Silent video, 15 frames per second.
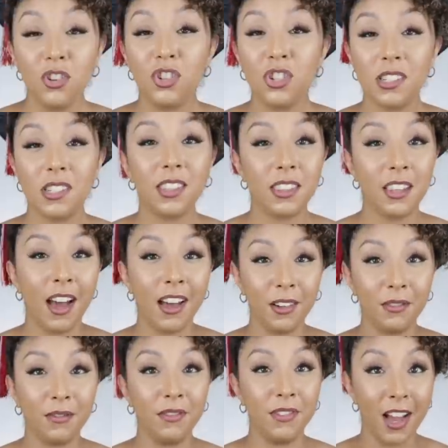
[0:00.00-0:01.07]
Just the thought
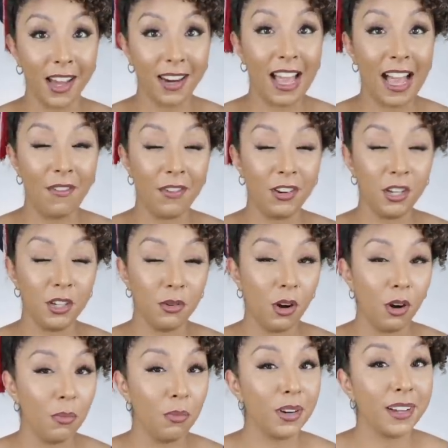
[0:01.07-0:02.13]
of not having to do
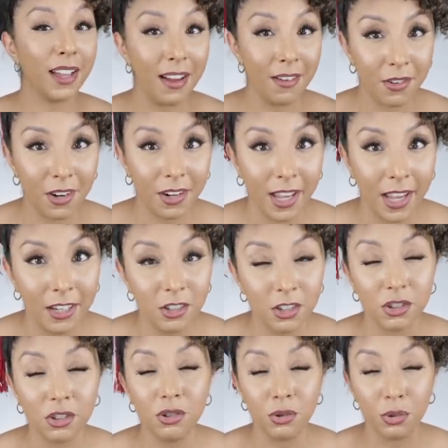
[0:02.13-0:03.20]
homework ever again
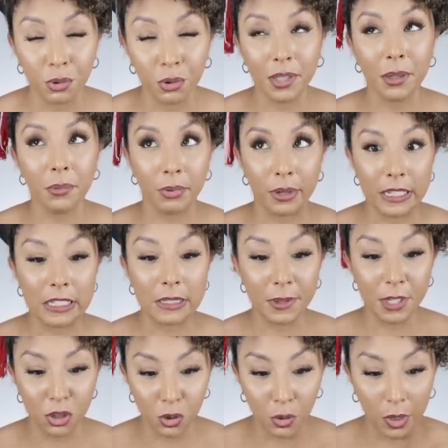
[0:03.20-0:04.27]
just truly brings
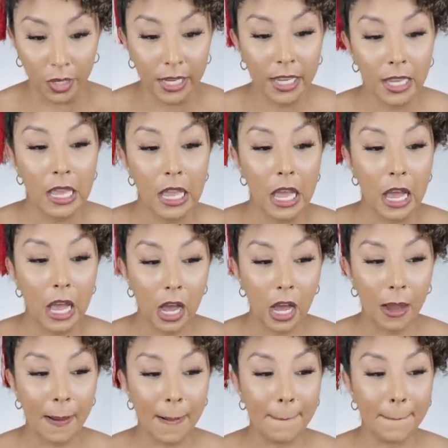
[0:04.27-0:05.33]
me joy.
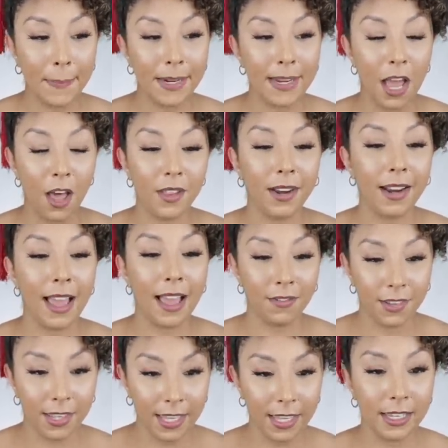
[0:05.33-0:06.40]
But now that I
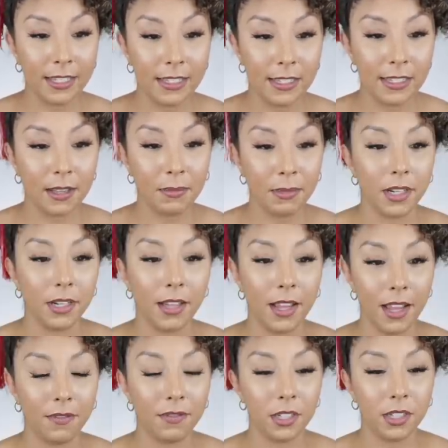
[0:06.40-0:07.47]
have kids, I'm gonna
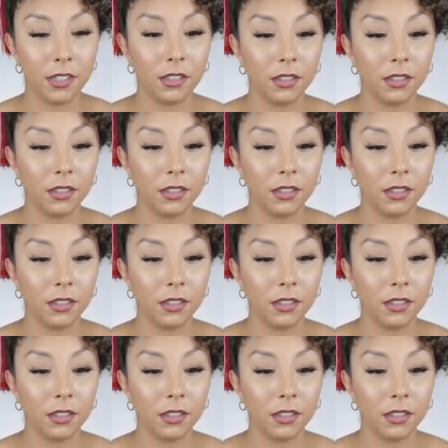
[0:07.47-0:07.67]
have to